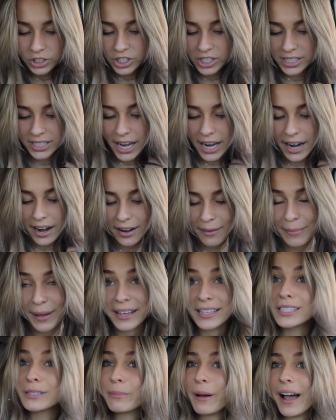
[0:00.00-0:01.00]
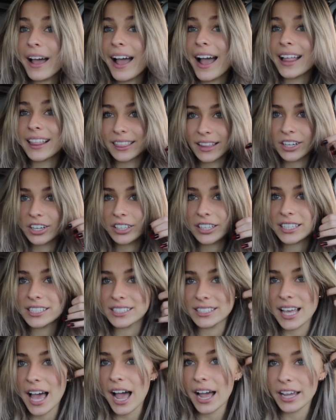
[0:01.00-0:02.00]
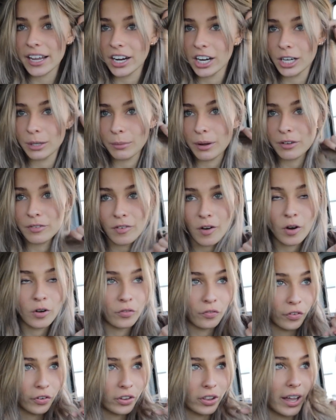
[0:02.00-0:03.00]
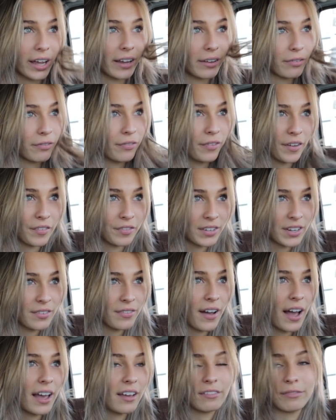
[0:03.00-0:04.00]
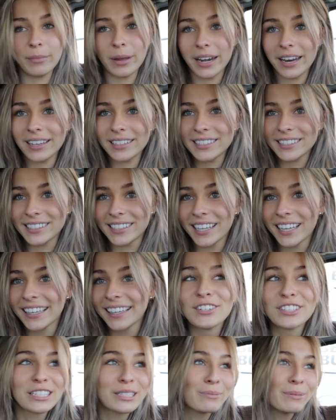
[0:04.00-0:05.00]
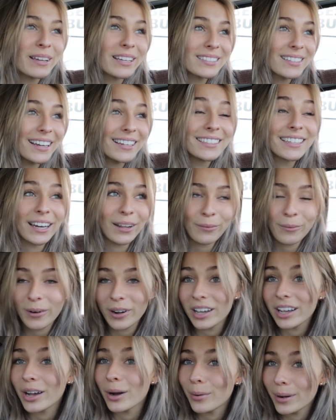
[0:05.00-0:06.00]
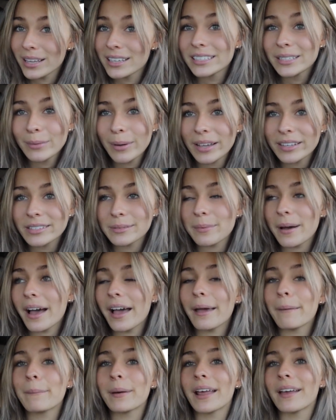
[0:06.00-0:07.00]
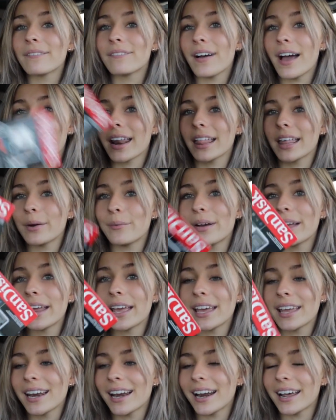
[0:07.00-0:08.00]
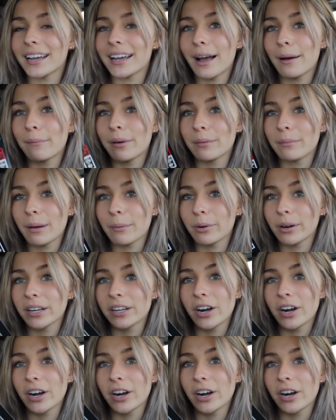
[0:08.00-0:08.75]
Just got out of Best Buy. I literally sat here on my phone for like fifty-five minutes just because I didn't want to go into Best Buy, but I finally went in and I got my memory